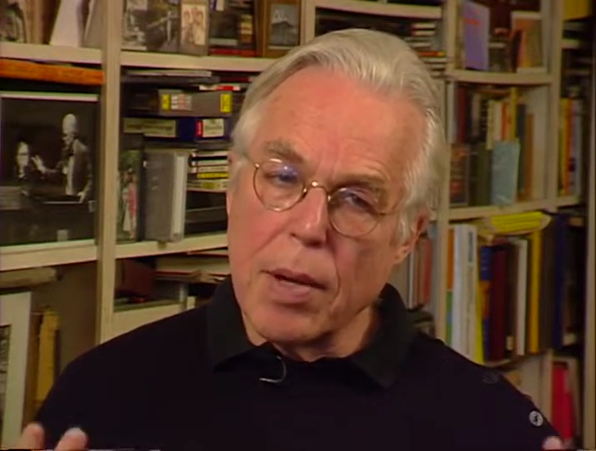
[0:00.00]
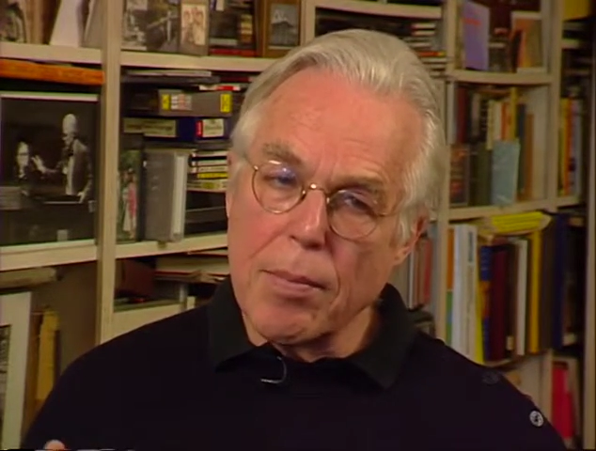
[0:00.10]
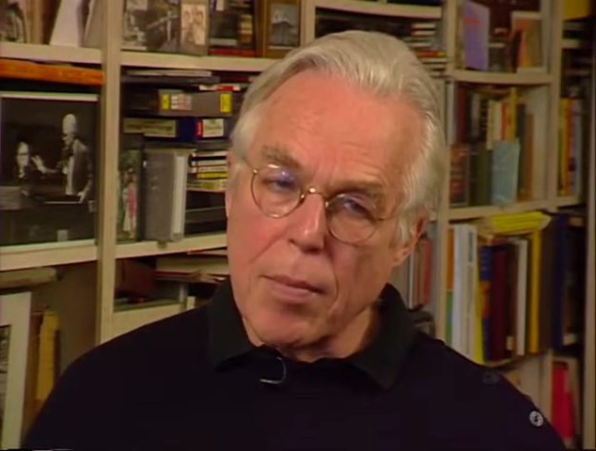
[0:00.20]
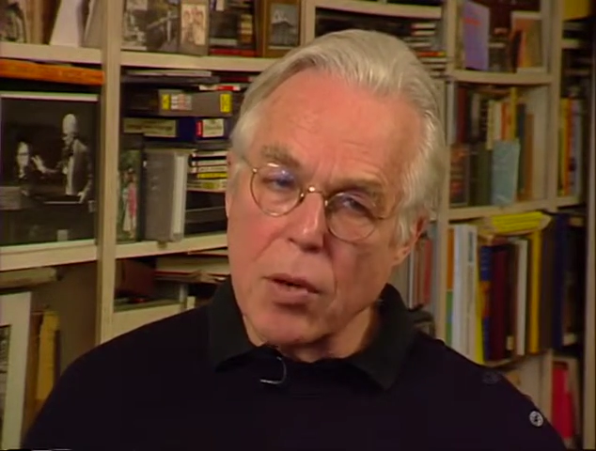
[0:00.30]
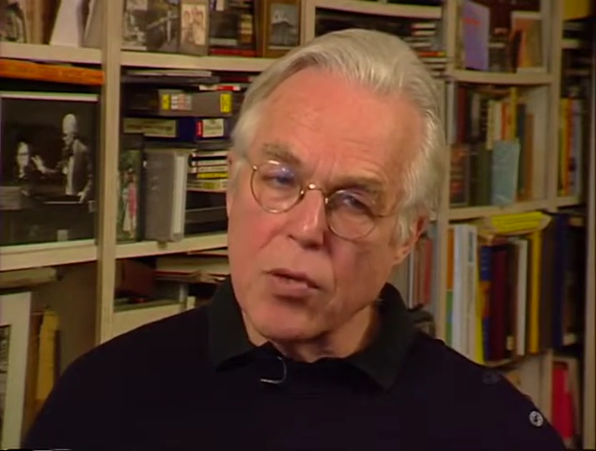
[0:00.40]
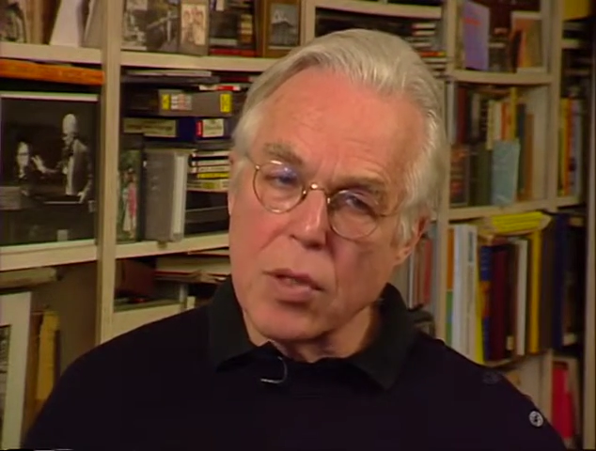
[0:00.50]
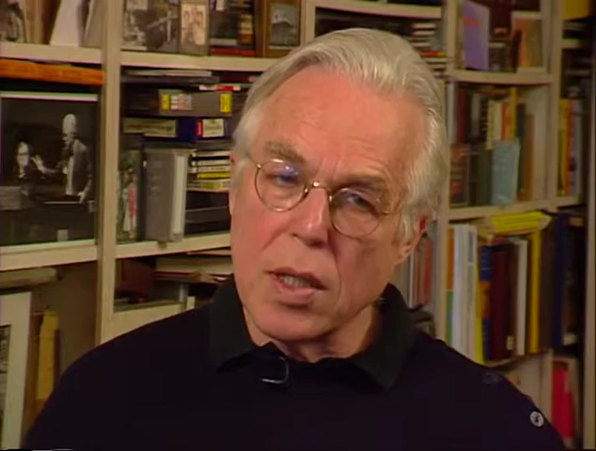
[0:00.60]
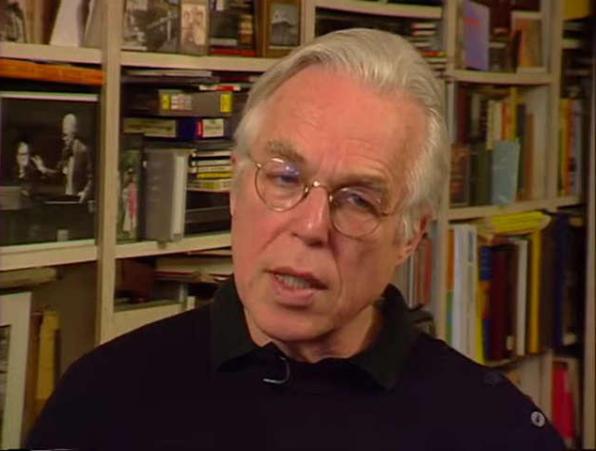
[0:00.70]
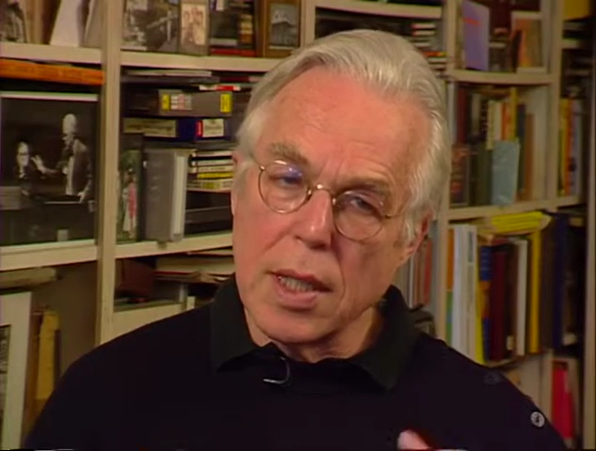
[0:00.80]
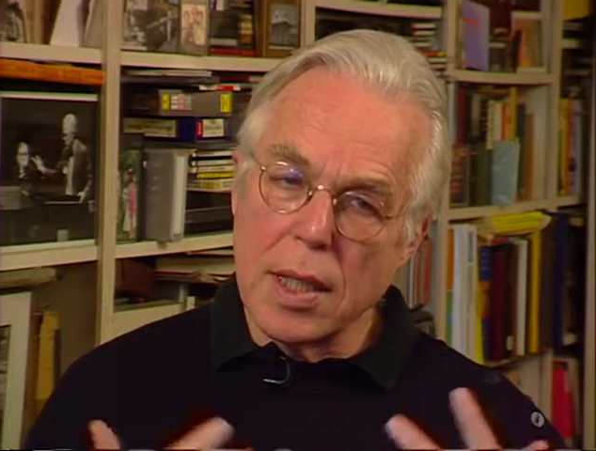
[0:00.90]

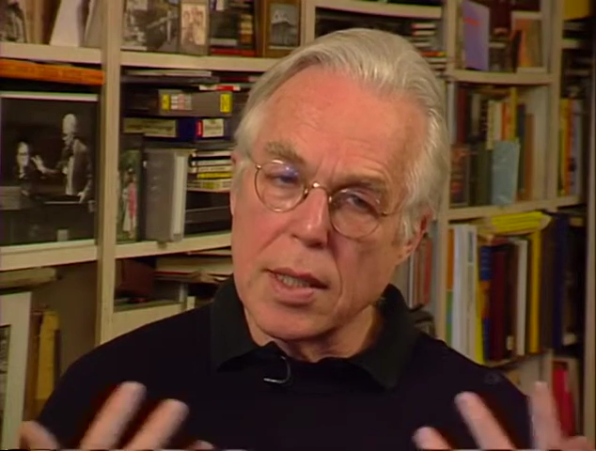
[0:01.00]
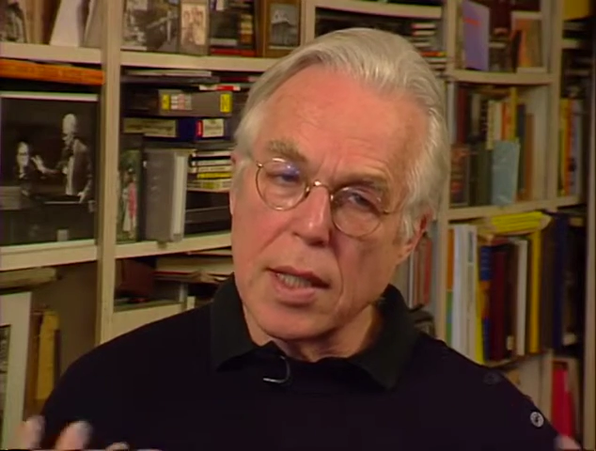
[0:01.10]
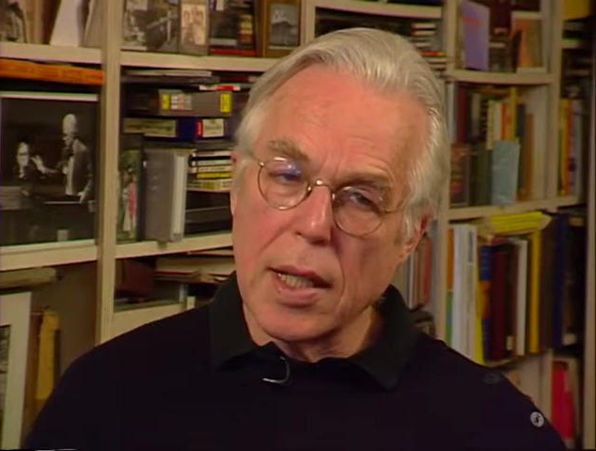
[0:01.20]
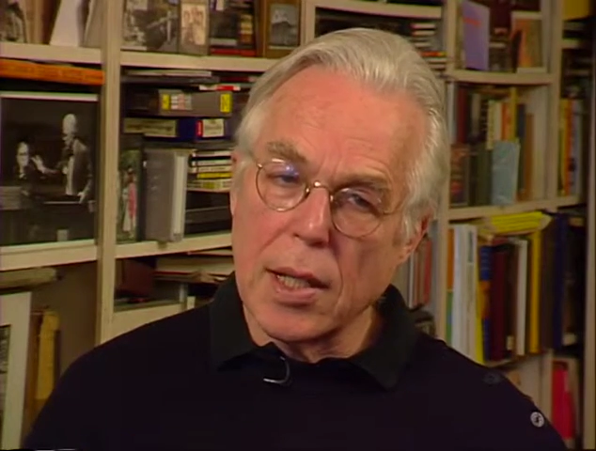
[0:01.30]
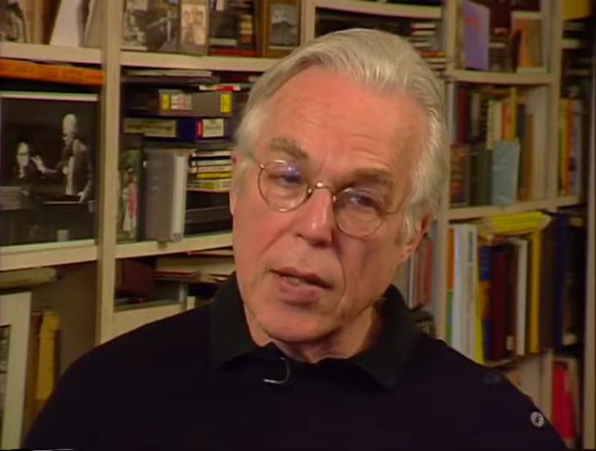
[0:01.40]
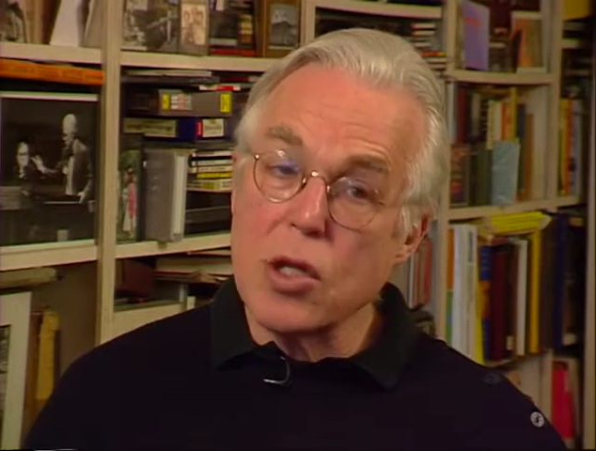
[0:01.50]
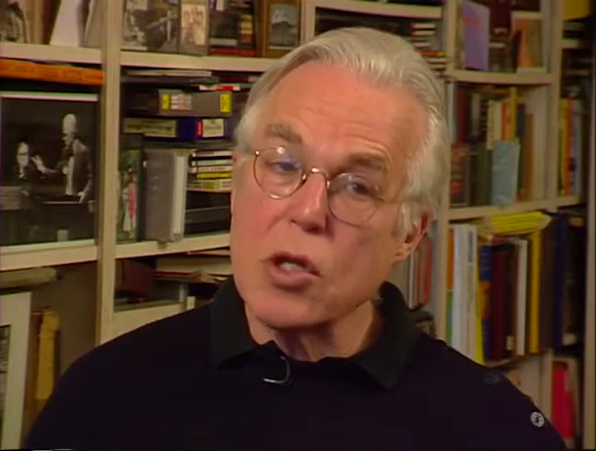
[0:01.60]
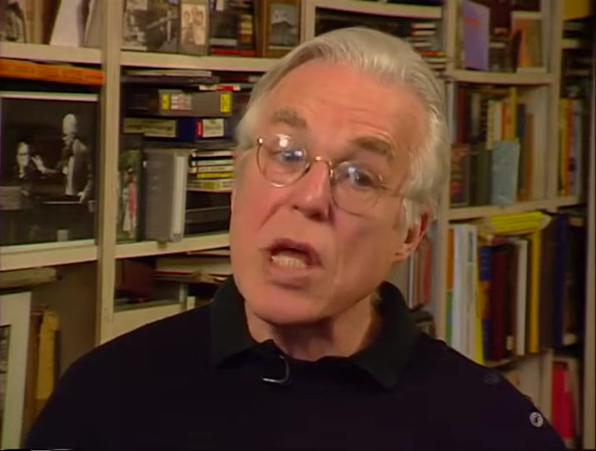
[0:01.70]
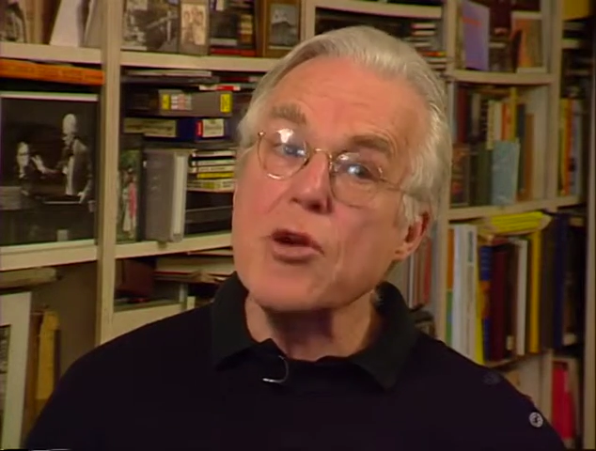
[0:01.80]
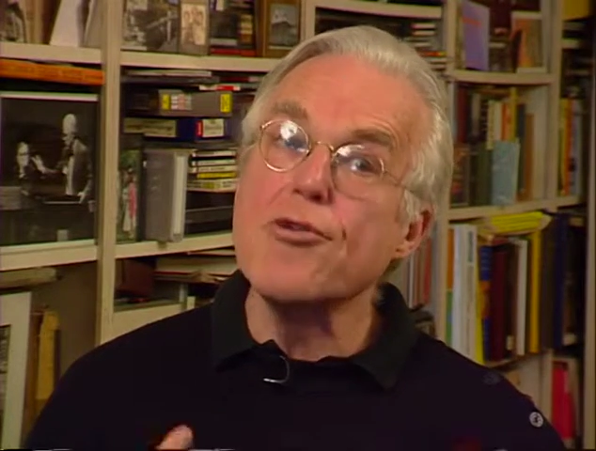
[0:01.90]
emotionally, intellectually. They
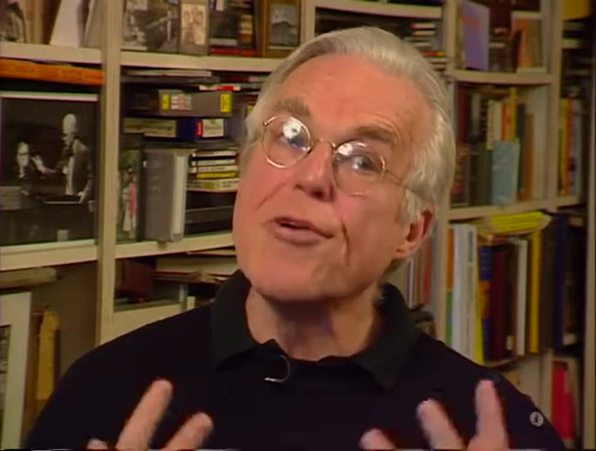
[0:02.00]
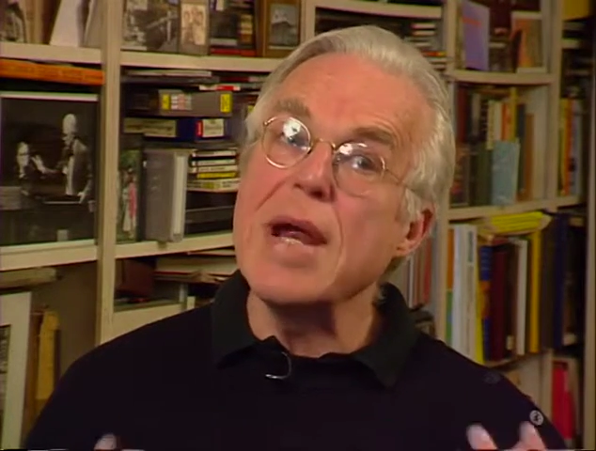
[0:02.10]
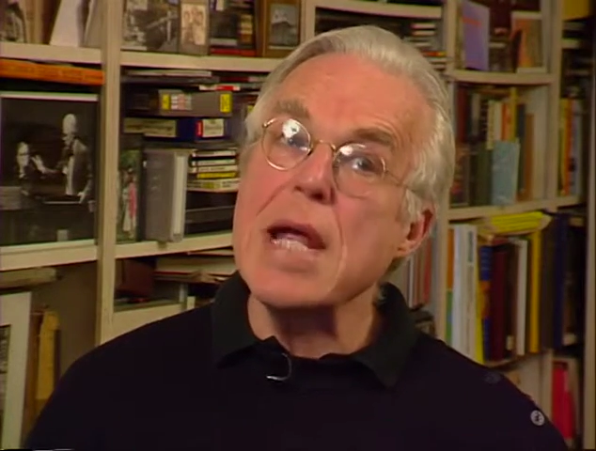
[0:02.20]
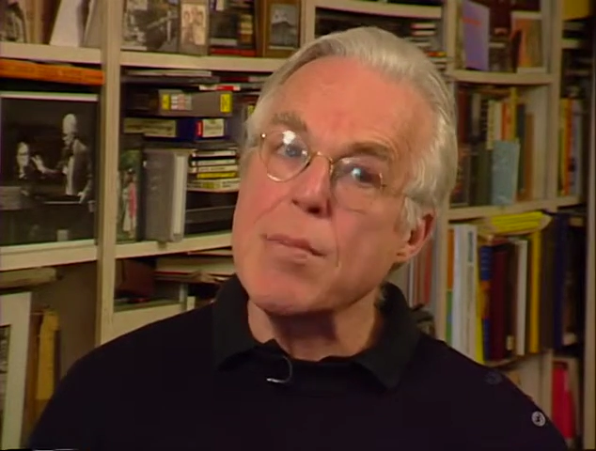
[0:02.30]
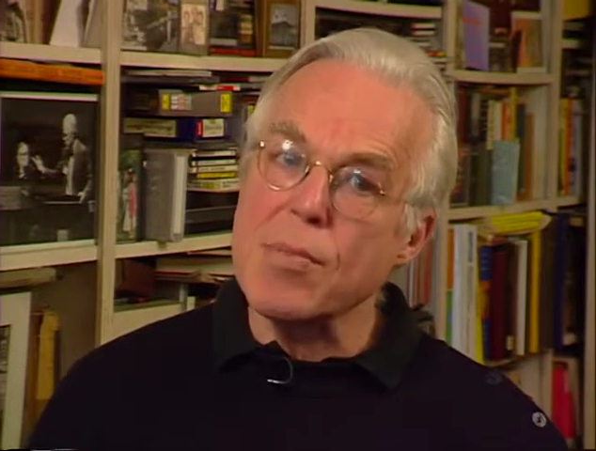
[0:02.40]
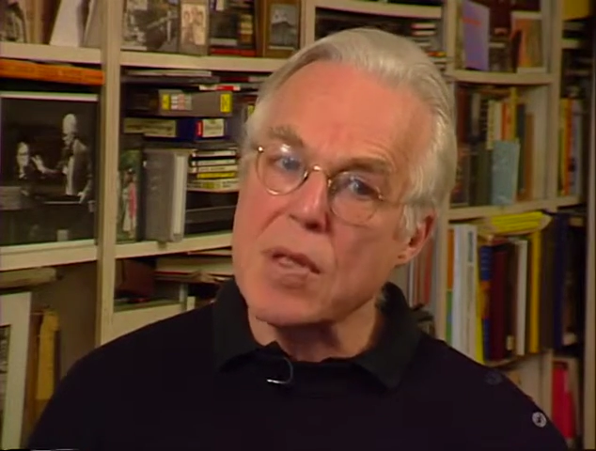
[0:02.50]
just had dreams